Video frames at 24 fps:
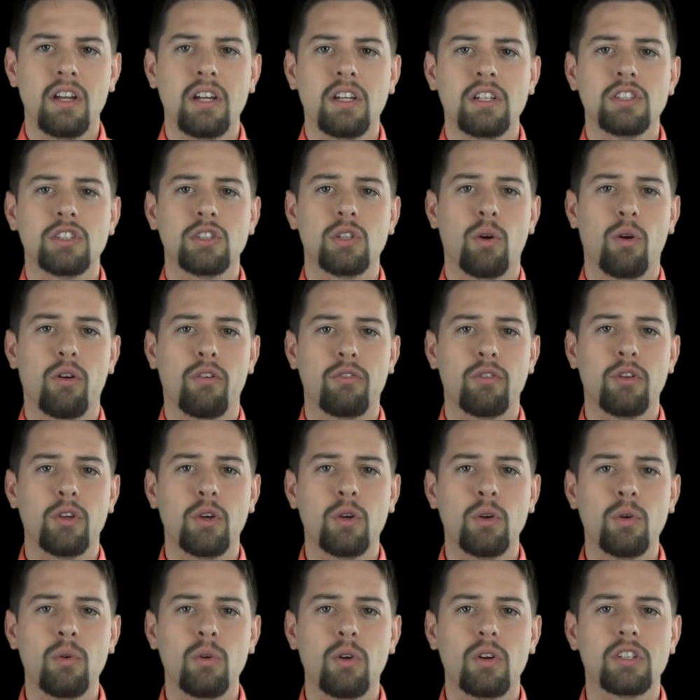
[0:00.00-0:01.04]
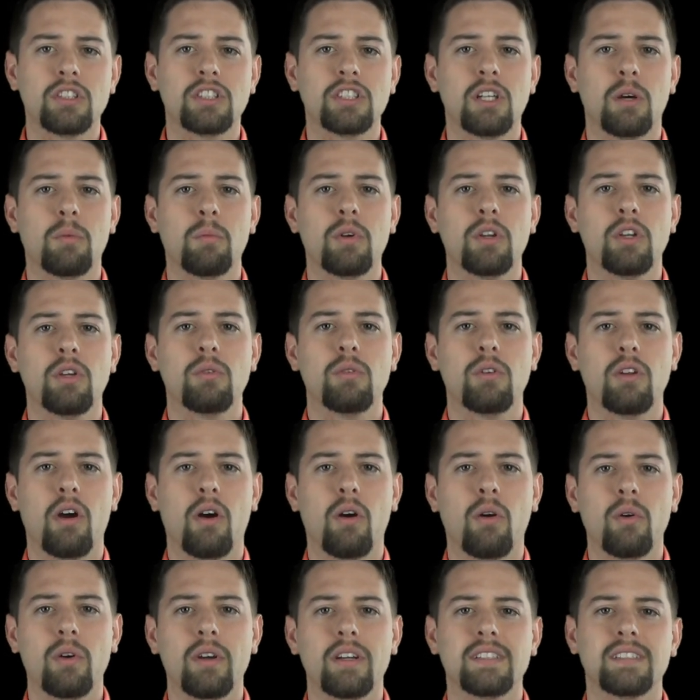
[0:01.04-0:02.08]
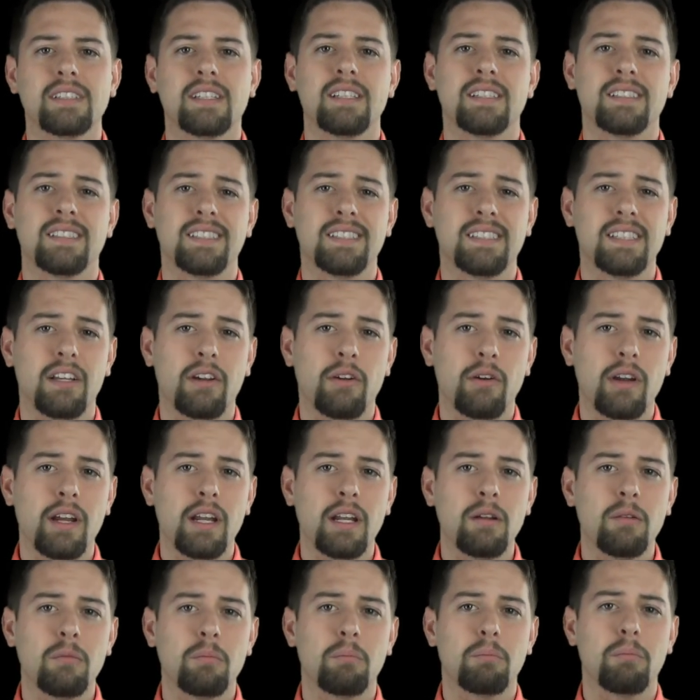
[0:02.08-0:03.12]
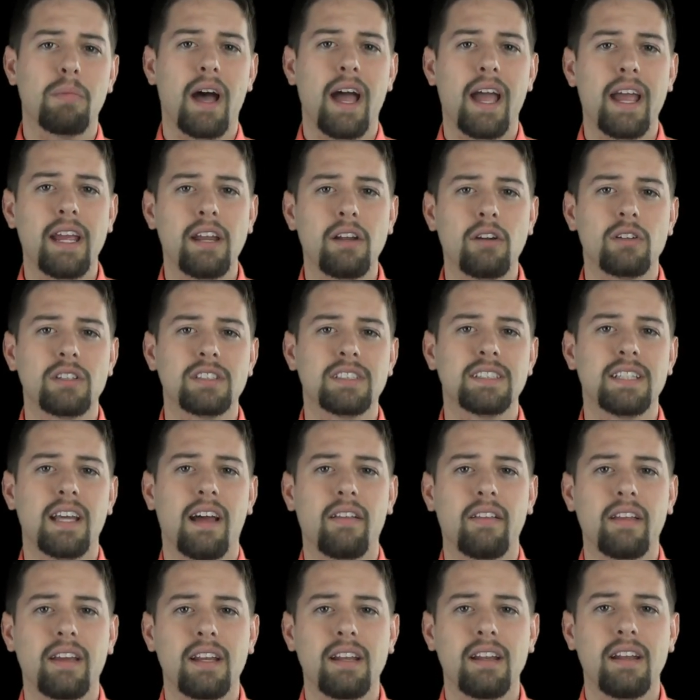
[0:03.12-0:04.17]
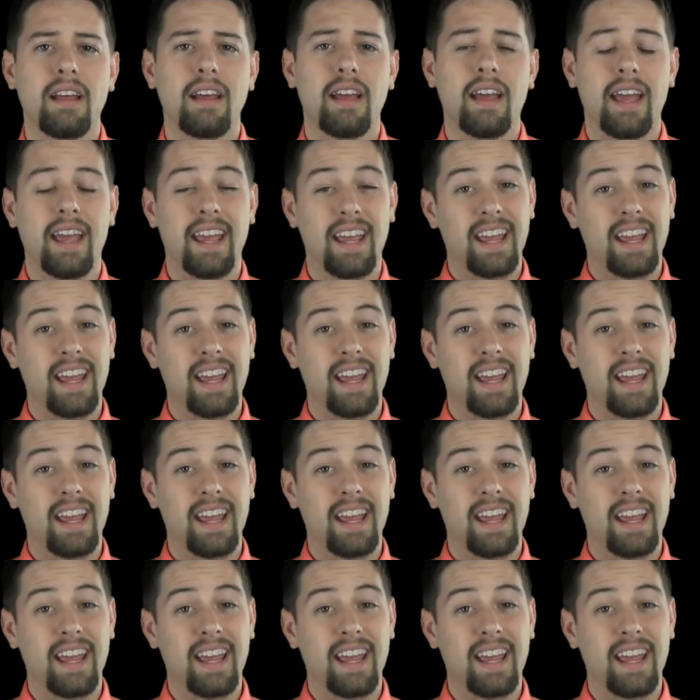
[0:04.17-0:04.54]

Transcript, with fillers: So if you or someone you know is considering buying or selling a